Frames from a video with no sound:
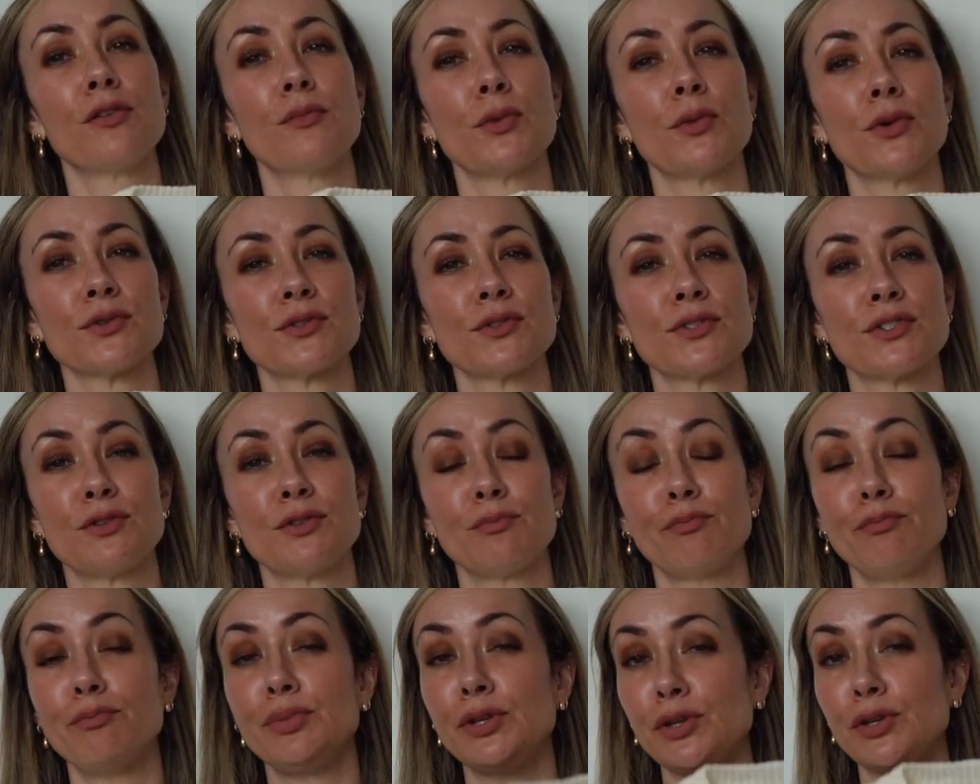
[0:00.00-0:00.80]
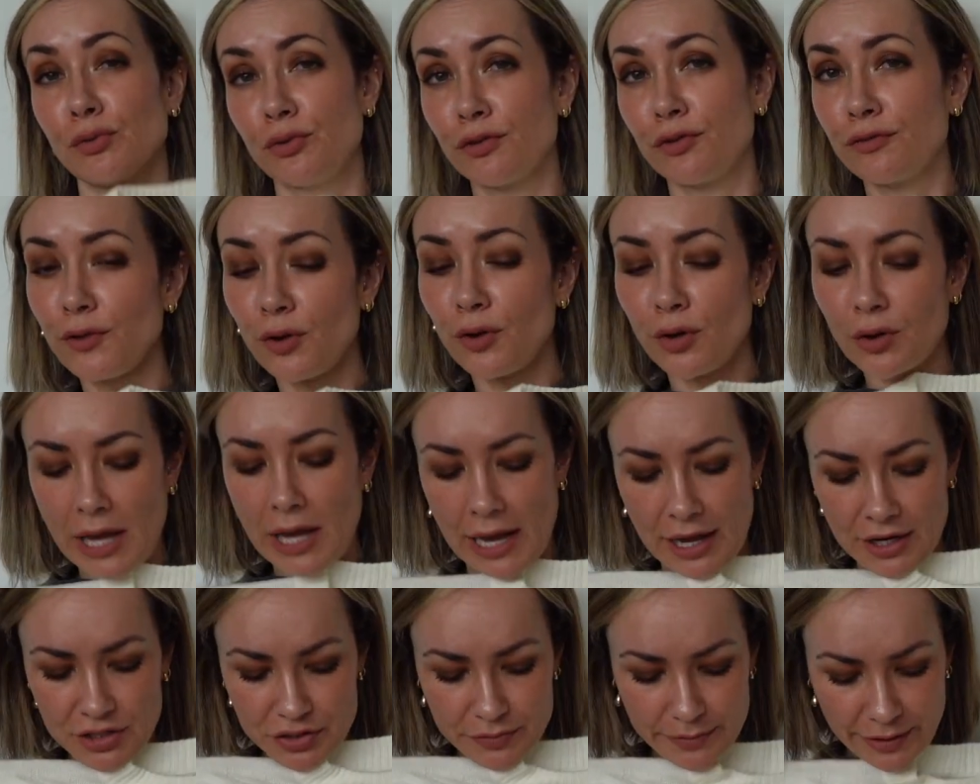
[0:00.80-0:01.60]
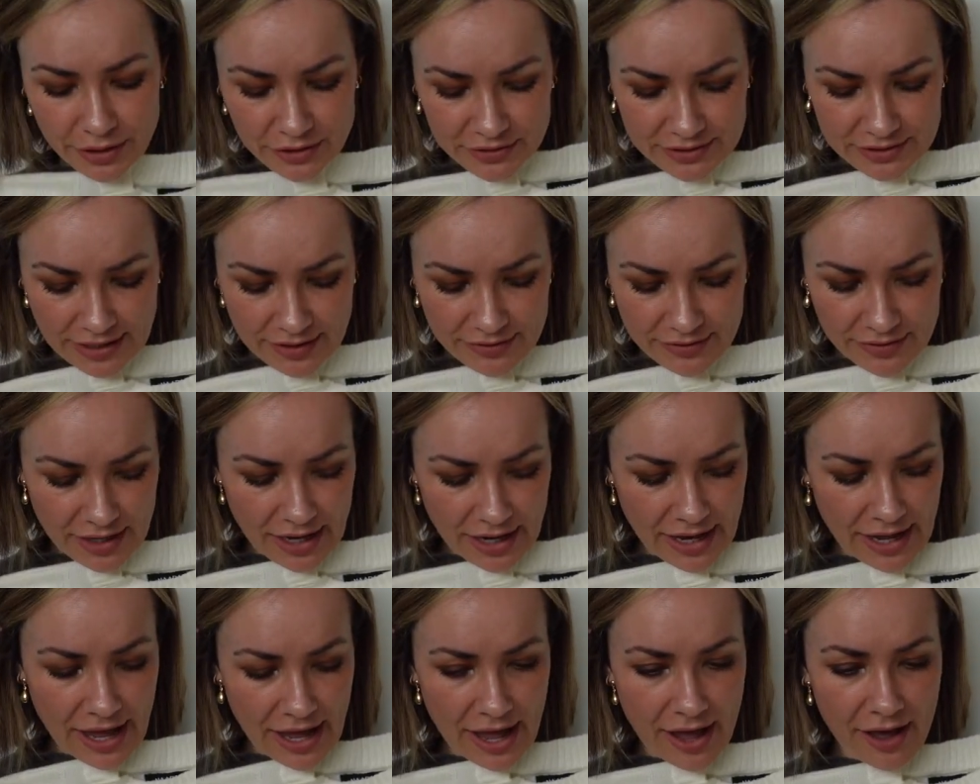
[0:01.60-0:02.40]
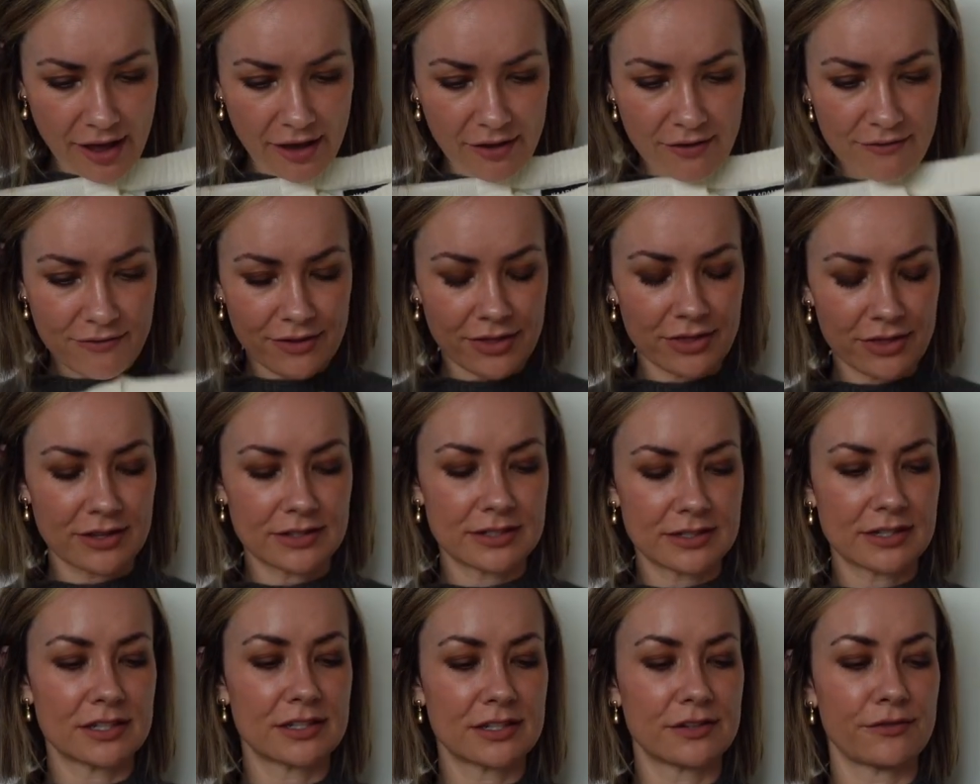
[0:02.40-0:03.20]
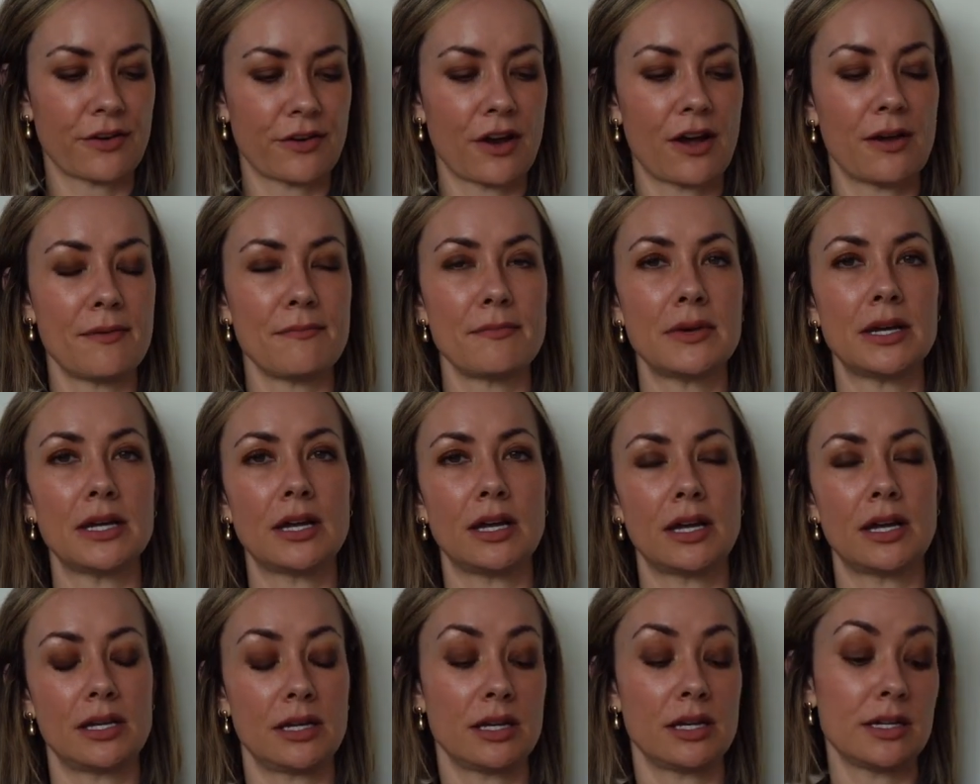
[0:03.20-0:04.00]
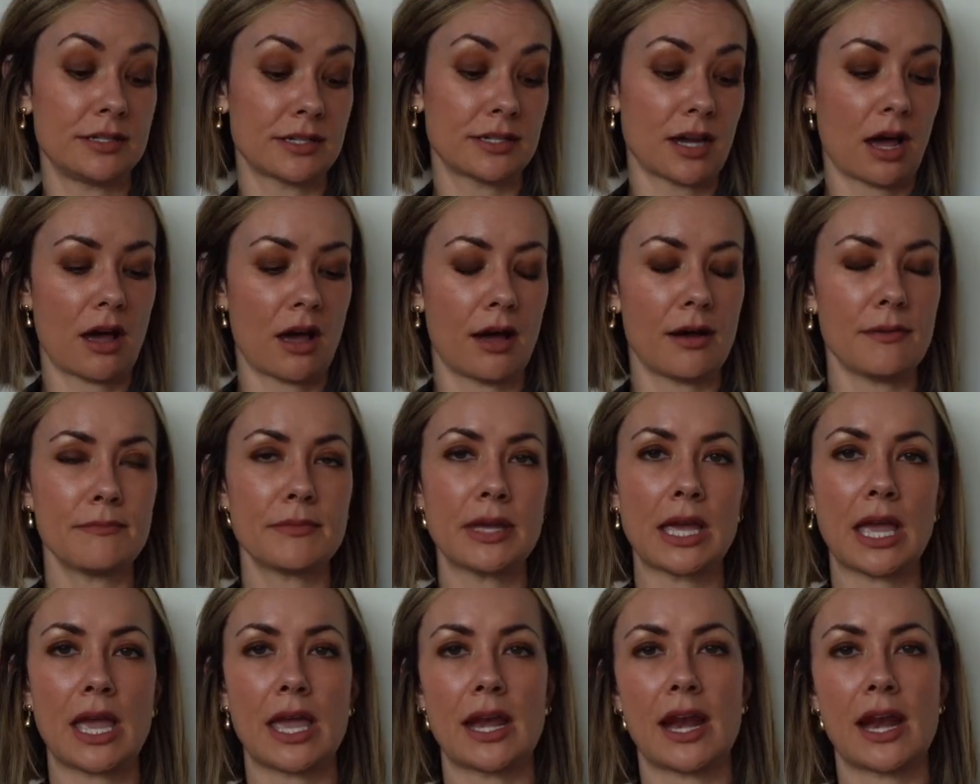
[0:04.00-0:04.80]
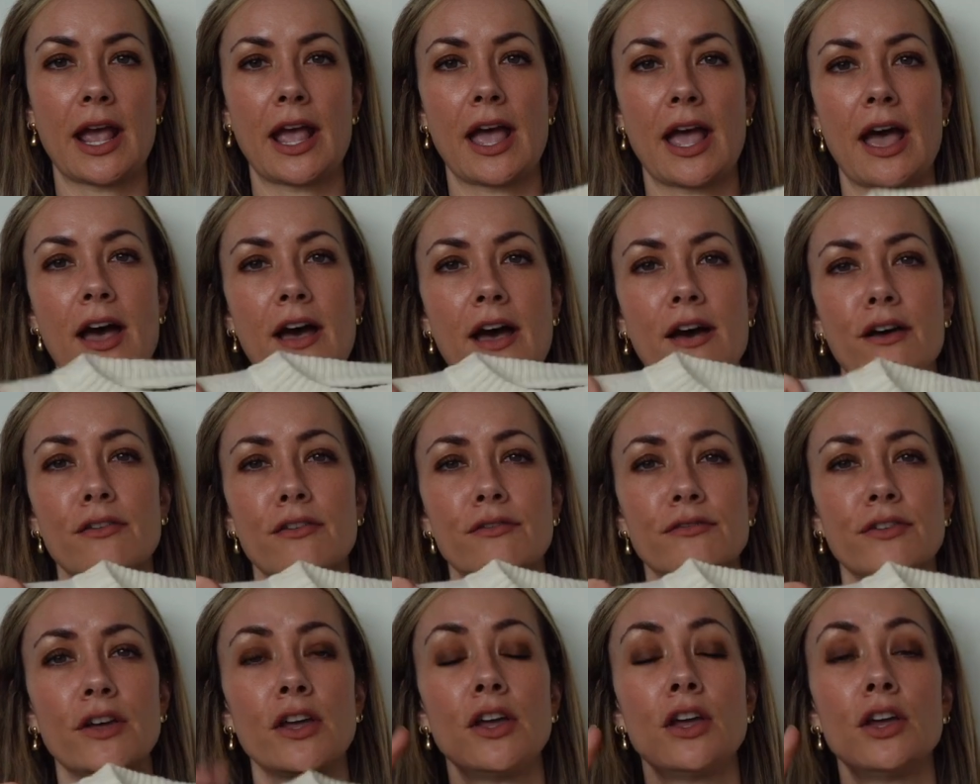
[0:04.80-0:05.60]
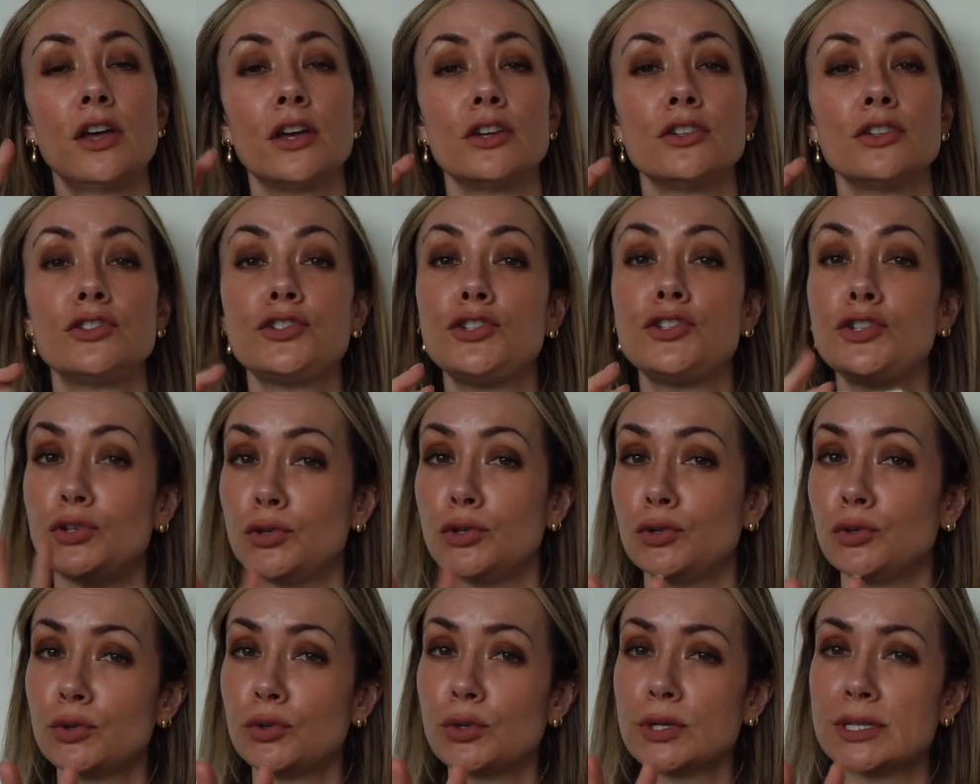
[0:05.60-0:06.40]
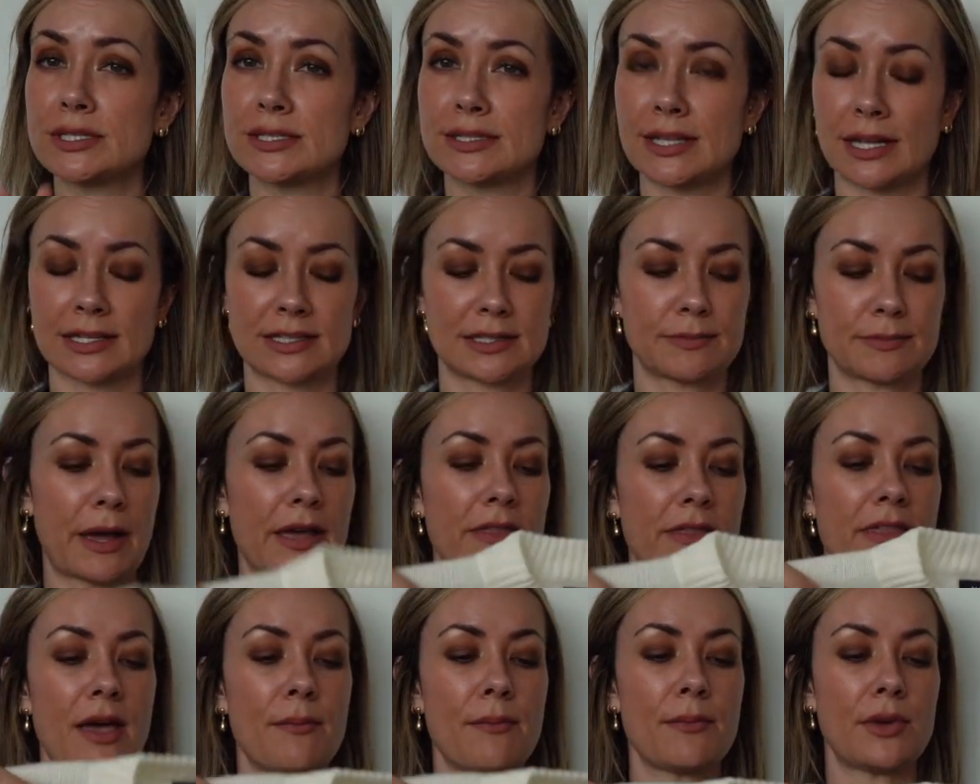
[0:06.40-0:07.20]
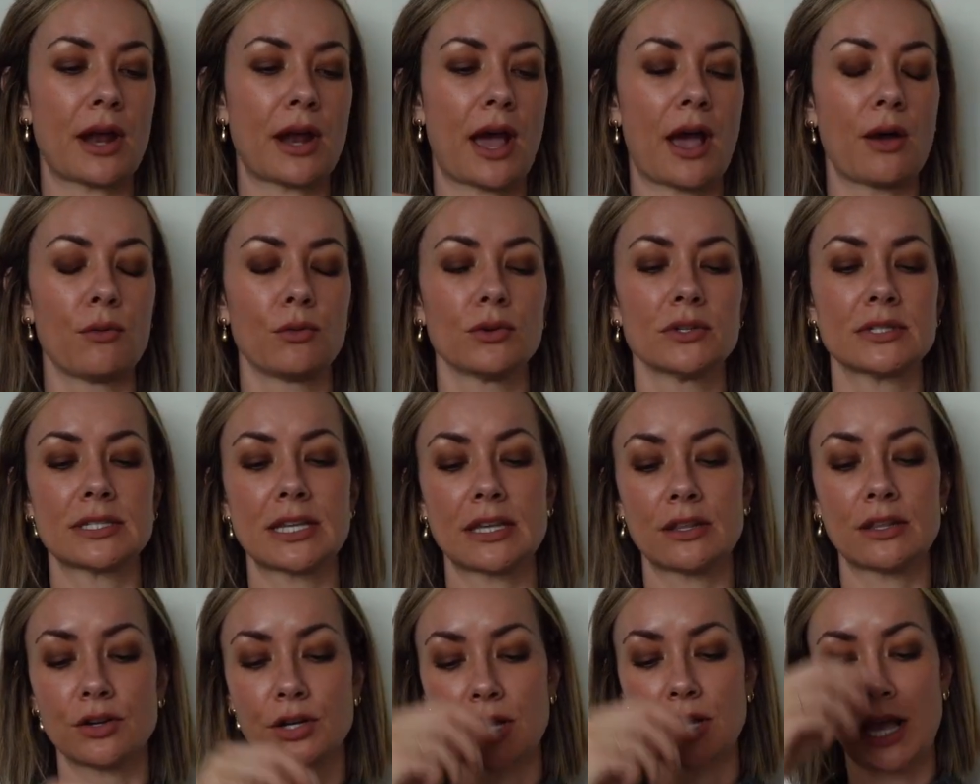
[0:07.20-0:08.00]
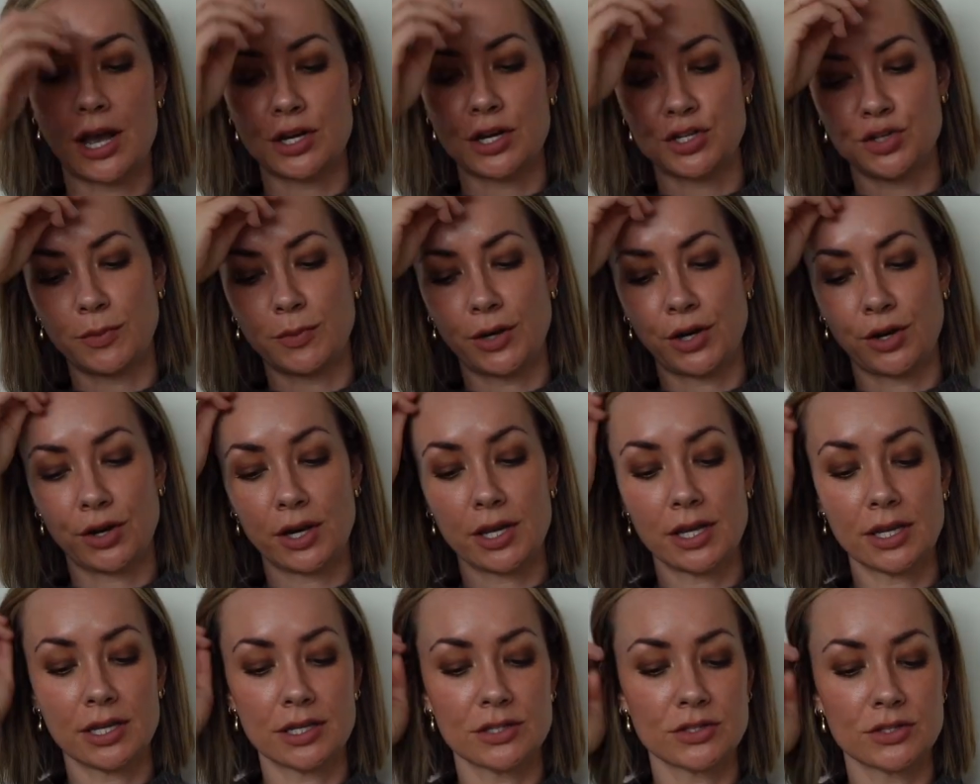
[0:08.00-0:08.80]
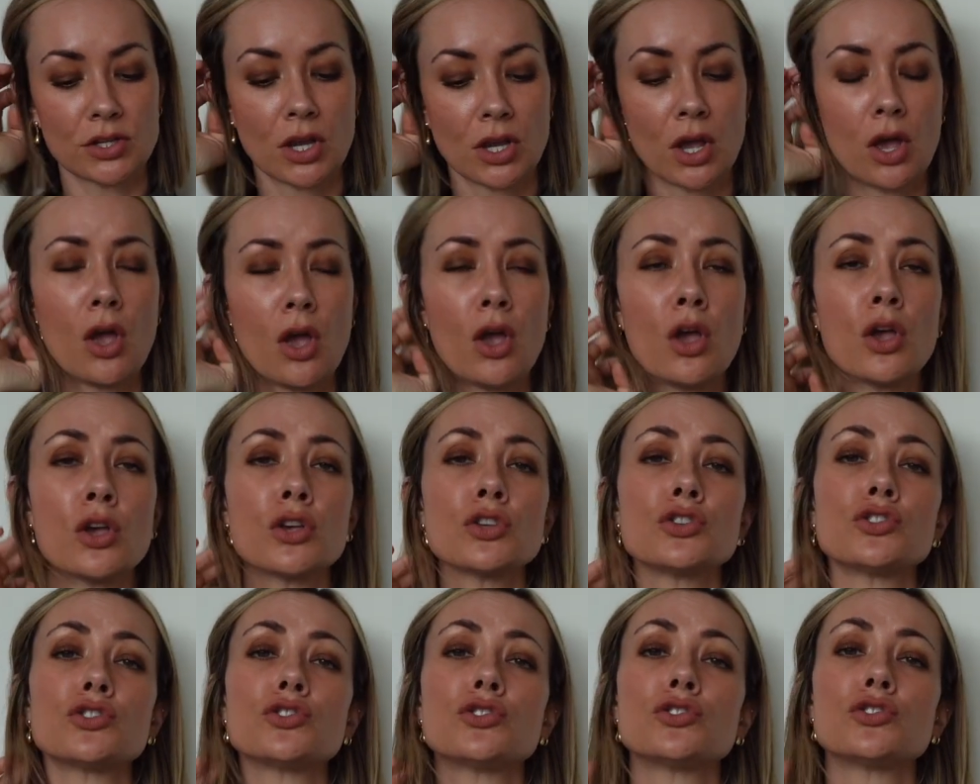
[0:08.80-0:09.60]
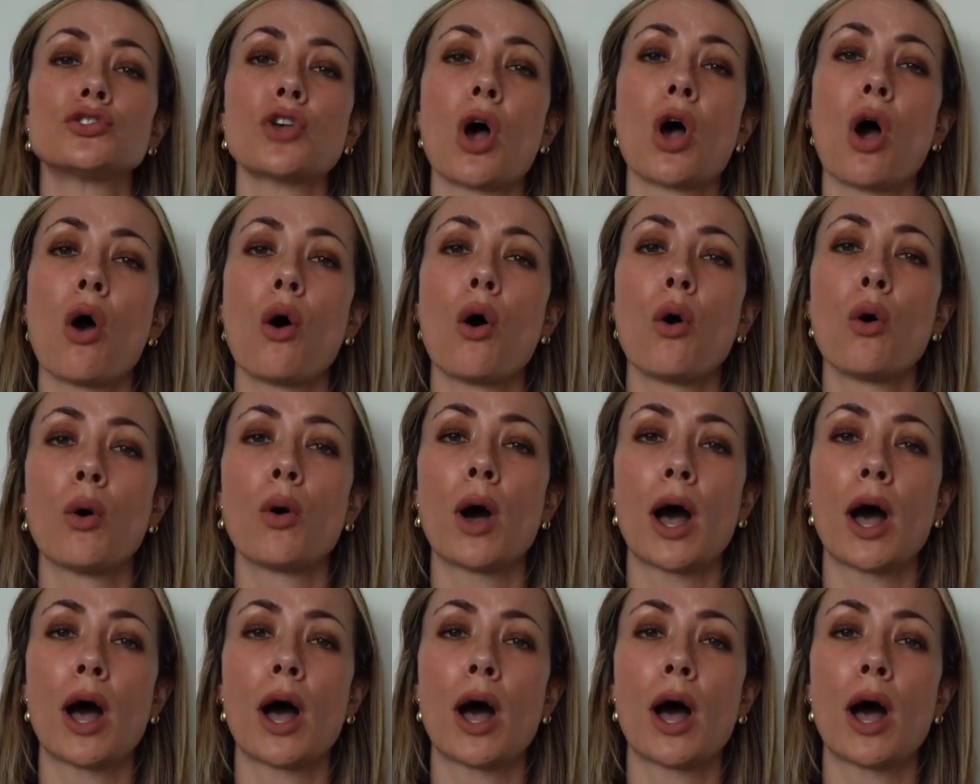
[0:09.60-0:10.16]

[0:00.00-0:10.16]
most beautiful cashmere set that I have. This is from Naadam, and I have two sets by them, and I will say their cashmere is so